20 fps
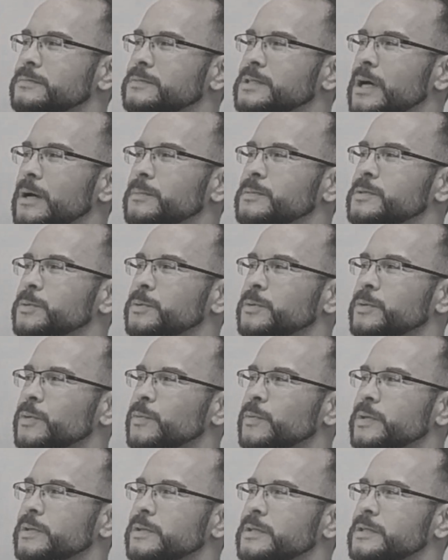2 or
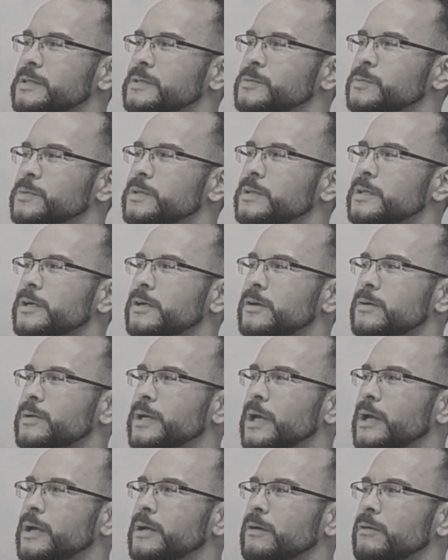3 lists? We're like,
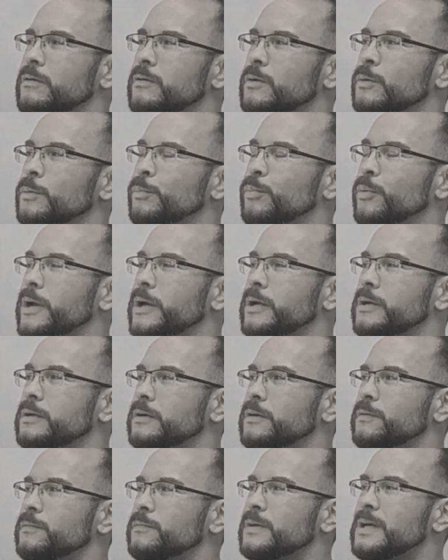okay, our own brand
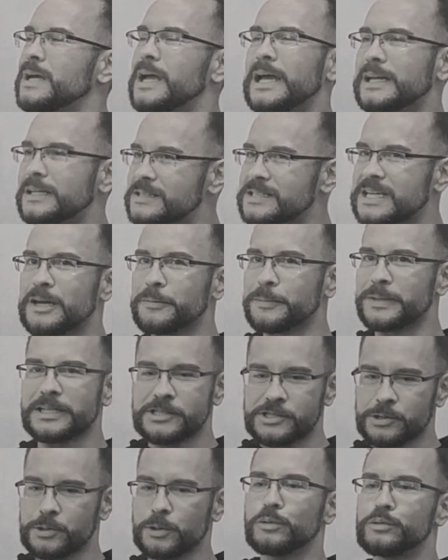of, and it's got to be
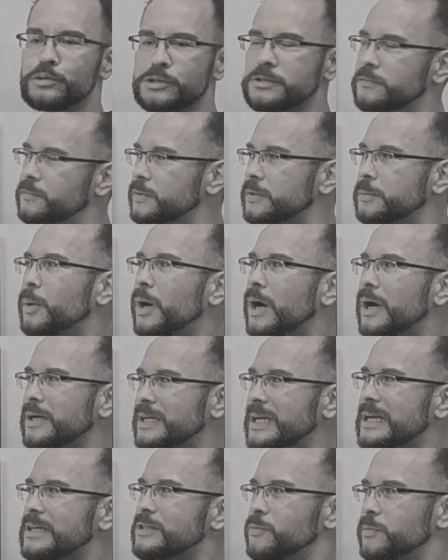exclusively
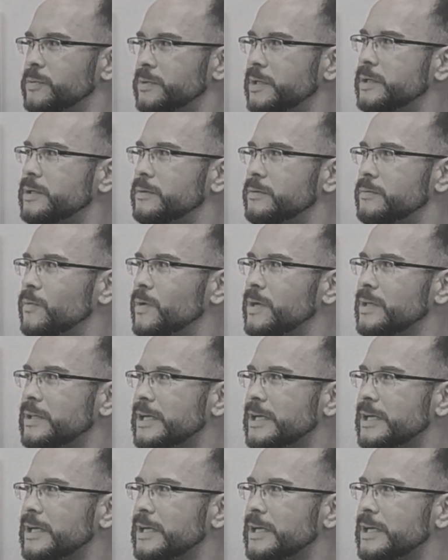podcast related, right?